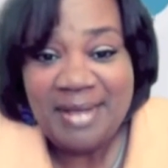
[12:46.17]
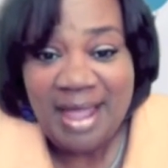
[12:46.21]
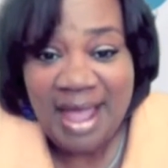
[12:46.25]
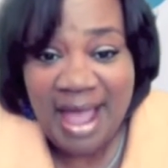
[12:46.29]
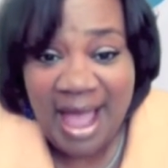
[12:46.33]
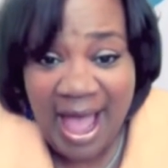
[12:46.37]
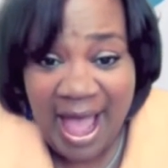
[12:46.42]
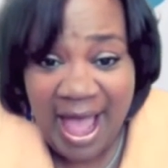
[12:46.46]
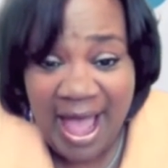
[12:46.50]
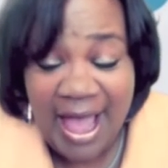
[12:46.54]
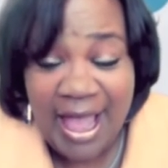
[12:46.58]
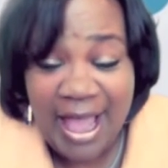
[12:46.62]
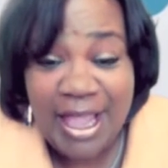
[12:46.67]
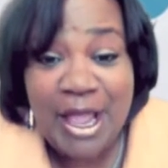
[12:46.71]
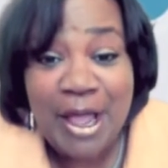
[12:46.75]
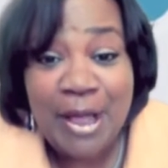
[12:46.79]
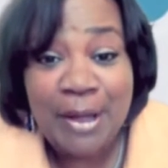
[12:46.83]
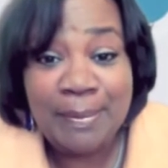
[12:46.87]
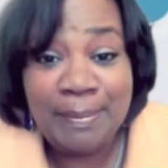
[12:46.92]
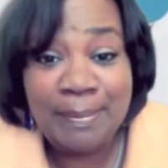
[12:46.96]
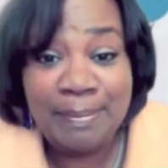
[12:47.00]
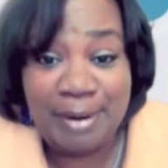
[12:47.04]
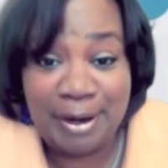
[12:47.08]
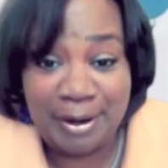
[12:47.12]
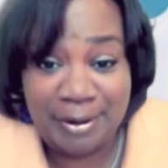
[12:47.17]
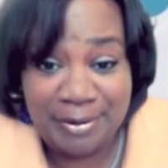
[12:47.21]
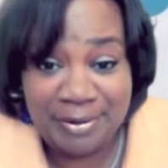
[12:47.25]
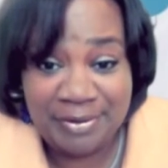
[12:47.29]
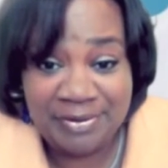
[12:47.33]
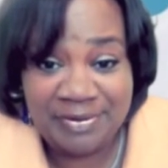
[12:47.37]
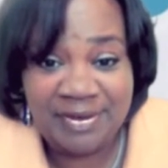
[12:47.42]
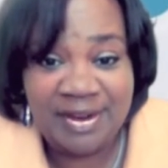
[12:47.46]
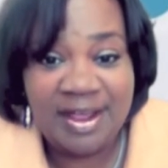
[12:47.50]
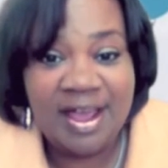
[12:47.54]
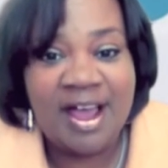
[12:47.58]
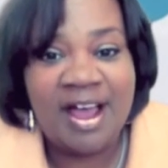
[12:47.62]
I Birthed
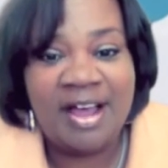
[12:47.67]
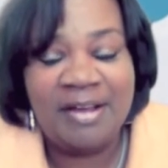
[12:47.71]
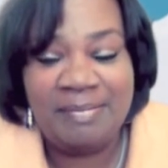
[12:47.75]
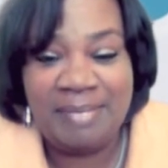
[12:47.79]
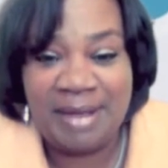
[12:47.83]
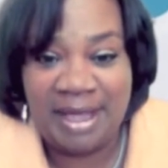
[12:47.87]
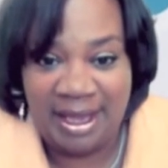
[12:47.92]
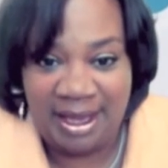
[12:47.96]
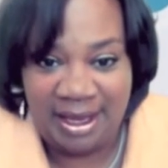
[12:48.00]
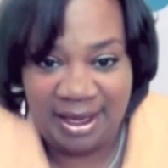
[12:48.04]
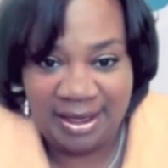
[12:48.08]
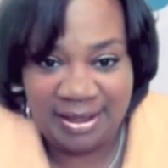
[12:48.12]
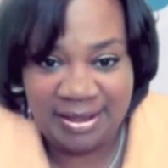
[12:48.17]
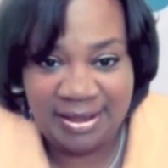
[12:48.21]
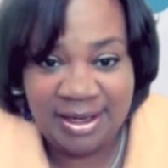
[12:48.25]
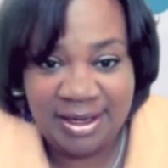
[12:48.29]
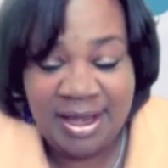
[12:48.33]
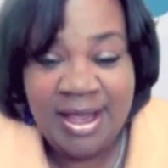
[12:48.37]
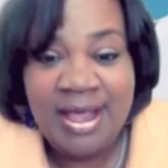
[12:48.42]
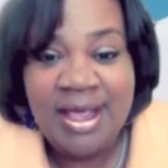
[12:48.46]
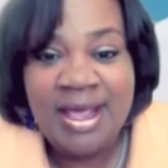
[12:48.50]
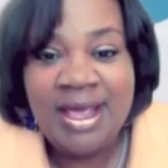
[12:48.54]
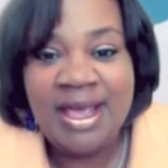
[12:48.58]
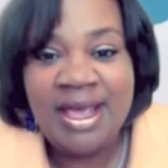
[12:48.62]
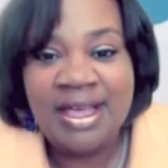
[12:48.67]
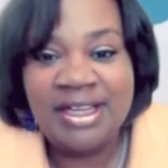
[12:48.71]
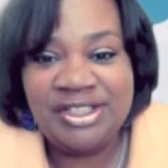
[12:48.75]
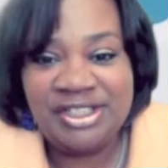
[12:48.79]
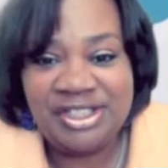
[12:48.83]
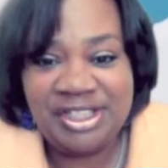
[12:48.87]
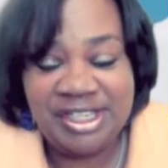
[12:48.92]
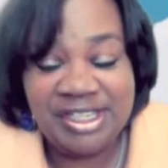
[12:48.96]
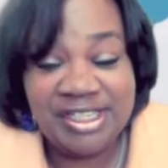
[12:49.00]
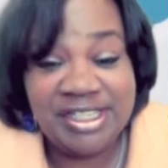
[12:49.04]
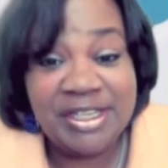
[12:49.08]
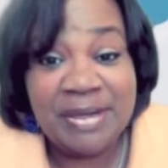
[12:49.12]
a Band, and
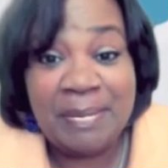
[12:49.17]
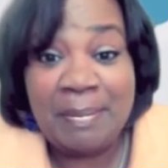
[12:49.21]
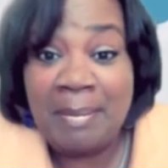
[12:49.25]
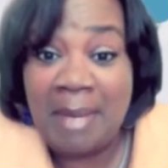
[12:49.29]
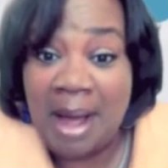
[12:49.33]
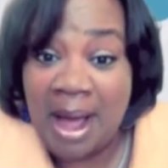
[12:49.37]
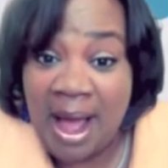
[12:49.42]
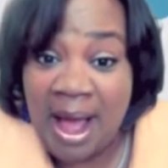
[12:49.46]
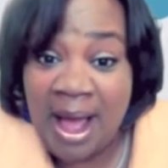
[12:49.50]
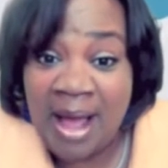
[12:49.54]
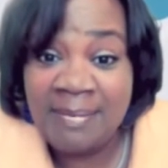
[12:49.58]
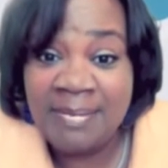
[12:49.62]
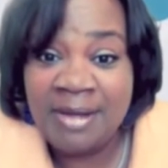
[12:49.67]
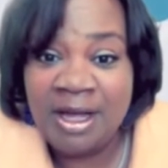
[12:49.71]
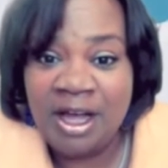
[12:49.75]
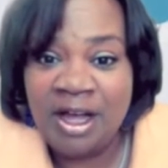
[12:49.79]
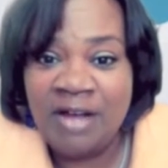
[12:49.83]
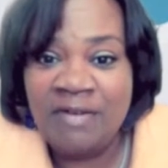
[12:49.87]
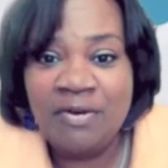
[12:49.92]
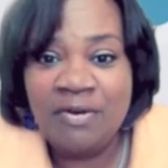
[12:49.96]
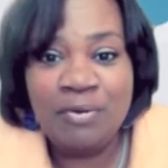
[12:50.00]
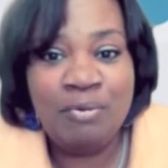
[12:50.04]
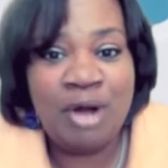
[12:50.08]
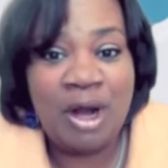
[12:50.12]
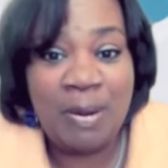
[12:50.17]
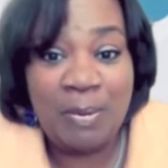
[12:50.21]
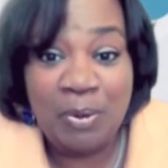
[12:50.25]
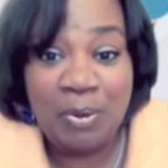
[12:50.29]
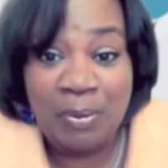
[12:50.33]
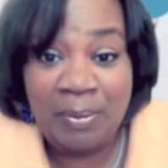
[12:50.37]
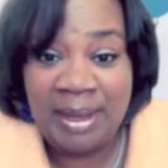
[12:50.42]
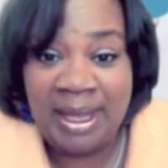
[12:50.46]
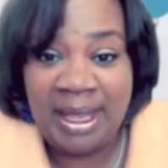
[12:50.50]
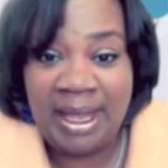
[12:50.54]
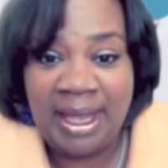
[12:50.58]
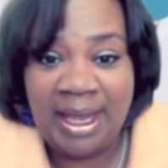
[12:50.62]
she is the mom of Rebel
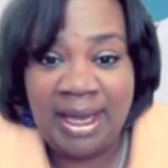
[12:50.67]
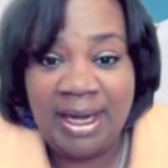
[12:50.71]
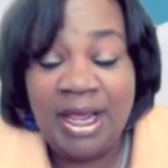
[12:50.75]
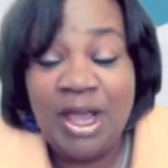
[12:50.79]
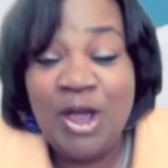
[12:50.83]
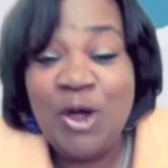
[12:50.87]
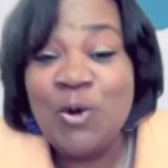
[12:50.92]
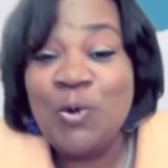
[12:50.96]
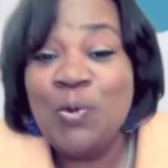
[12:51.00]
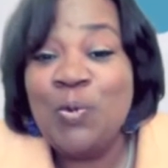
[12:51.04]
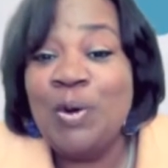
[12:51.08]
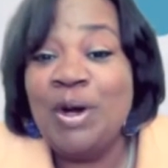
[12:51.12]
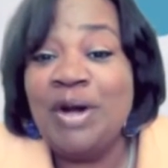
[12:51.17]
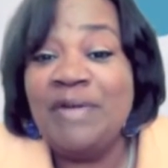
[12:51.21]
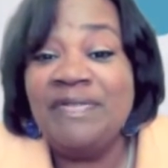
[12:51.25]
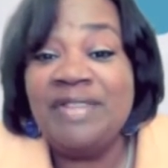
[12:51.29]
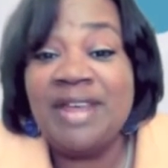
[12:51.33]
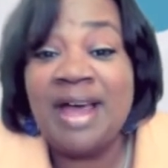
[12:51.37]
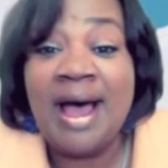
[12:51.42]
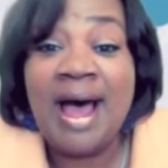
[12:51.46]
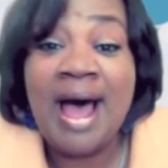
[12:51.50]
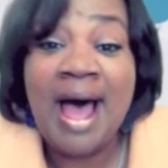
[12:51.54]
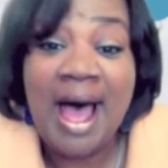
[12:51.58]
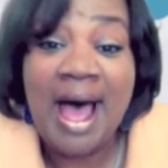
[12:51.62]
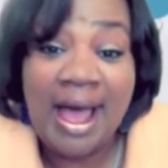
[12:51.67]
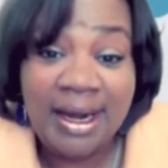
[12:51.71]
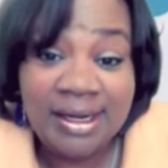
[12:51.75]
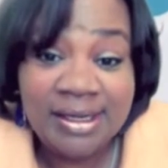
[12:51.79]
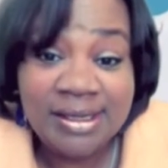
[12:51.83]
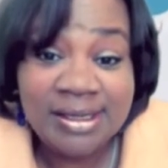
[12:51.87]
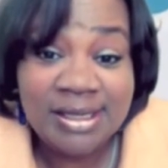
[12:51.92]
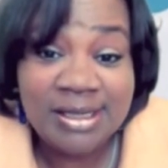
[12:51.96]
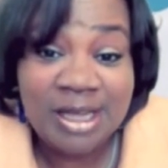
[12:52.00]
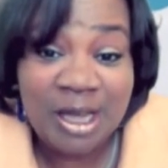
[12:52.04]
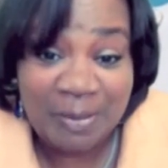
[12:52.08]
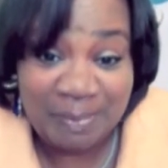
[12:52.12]
Man, one of the
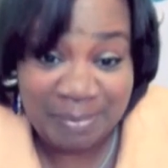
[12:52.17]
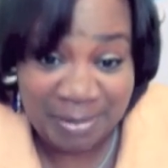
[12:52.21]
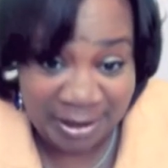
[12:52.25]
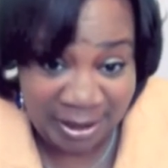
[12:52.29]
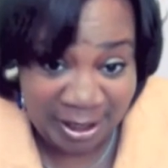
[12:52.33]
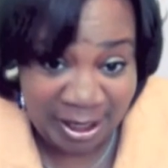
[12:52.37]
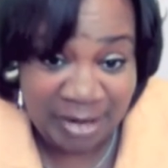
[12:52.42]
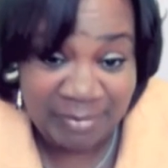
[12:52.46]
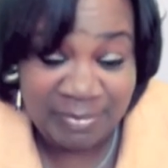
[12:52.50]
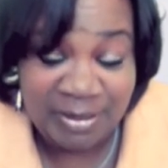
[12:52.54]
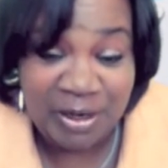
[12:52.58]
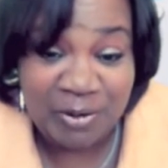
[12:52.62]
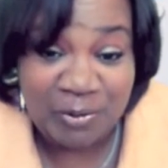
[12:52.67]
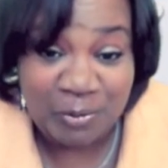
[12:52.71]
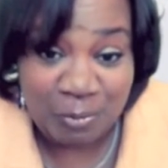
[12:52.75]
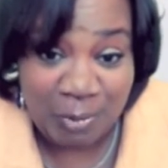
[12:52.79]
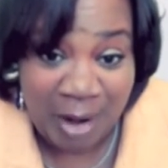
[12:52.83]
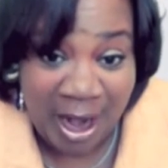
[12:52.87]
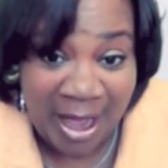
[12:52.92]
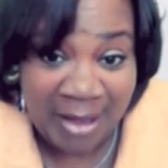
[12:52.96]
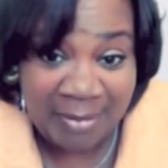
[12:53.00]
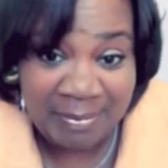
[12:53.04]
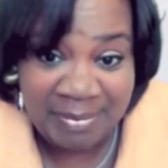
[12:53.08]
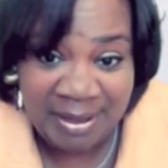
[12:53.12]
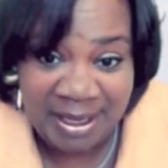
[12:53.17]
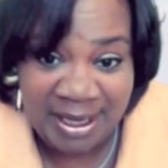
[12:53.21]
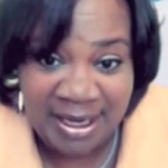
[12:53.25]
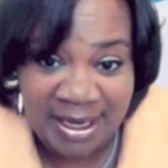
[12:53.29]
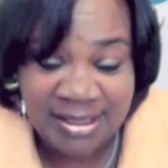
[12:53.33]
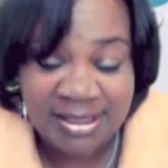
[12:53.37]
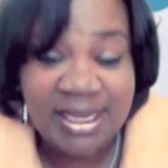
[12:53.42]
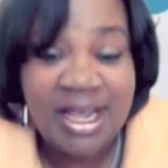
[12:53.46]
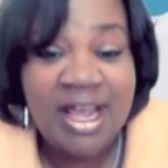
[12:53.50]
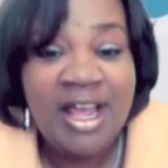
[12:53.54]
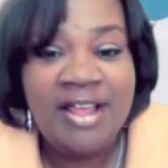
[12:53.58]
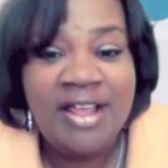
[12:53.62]
hottest up-and-coming rock
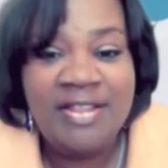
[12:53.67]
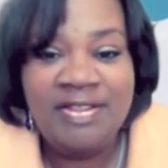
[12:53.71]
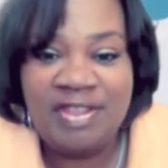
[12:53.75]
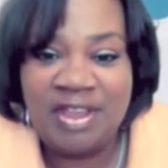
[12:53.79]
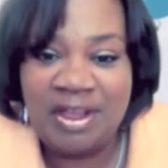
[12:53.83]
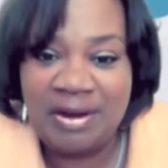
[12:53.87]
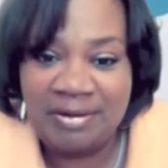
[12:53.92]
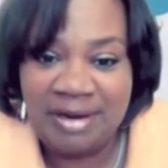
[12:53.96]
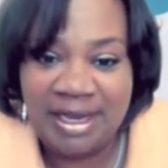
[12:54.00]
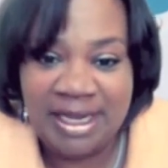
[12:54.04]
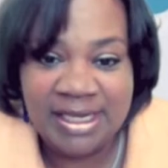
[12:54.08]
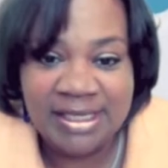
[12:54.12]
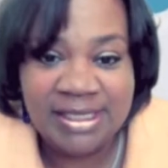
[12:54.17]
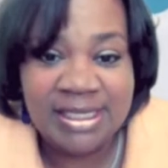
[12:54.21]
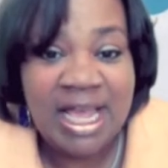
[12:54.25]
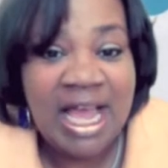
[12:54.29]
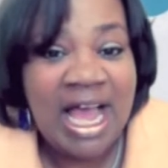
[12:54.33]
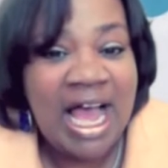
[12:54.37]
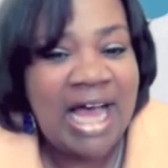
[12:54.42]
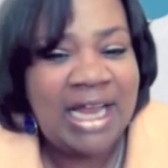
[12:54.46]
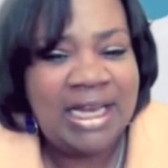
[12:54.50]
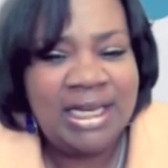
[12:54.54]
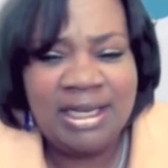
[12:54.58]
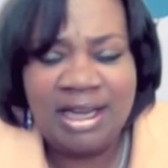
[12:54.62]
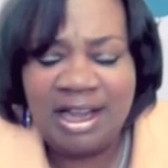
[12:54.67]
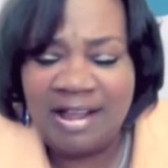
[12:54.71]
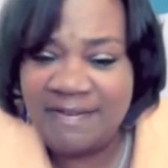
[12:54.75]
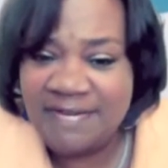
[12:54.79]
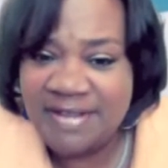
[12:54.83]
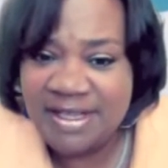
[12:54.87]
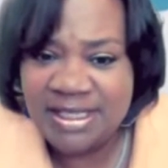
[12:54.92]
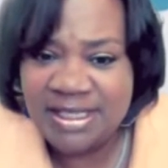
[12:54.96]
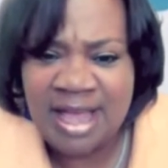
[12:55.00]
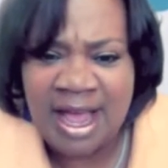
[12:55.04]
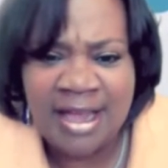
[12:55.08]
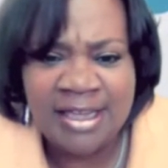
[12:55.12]
bands there is. I love
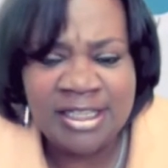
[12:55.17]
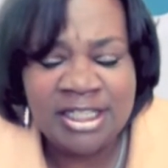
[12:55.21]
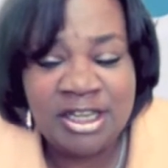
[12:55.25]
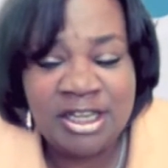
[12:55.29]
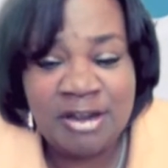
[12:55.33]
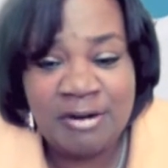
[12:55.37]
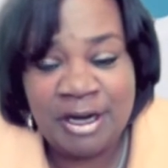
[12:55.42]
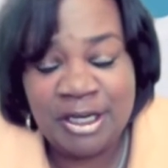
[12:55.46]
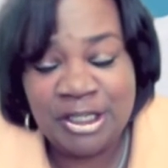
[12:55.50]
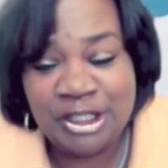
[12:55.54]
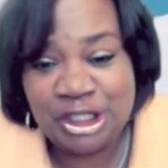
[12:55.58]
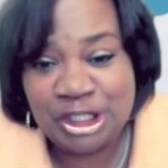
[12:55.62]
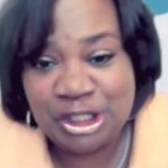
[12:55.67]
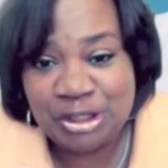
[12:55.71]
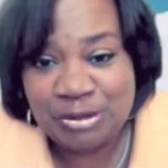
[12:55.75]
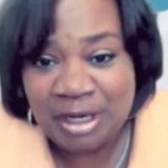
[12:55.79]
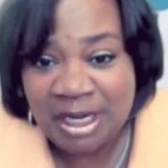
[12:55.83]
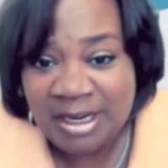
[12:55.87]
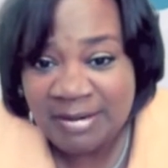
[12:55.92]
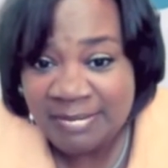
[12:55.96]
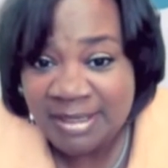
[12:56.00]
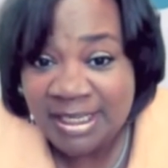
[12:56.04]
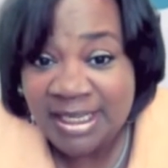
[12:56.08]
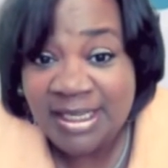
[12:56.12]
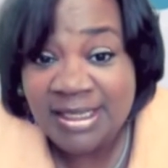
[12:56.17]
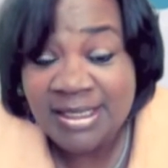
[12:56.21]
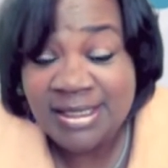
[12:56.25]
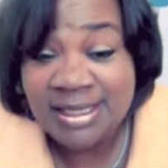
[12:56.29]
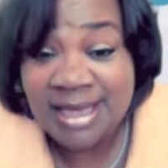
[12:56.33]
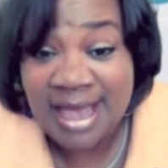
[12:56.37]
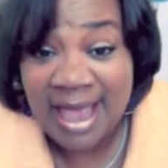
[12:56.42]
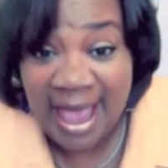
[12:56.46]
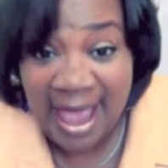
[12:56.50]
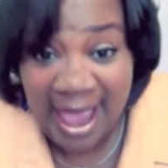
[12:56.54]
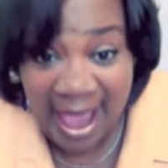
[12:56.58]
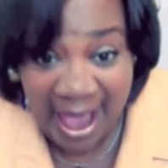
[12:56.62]
these guys. They're extremely
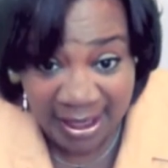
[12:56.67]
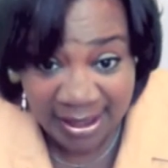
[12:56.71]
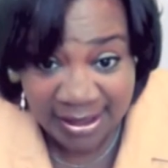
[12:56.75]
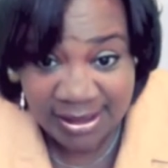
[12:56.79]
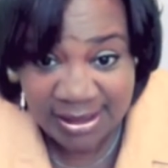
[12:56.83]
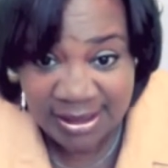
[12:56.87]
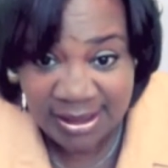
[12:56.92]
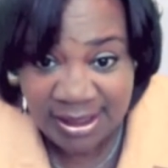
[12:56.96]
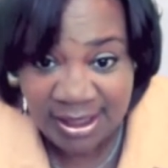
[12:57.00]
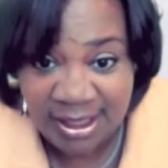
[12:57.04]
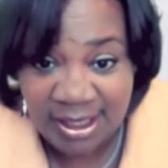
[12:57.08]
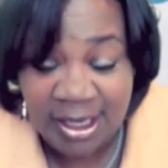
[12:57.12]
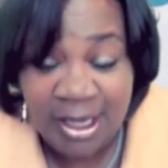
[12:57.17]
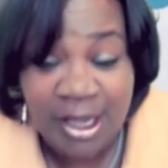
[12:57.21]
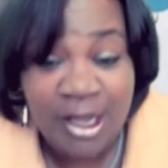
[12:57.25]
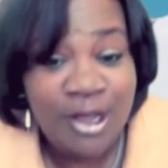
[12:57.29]
talented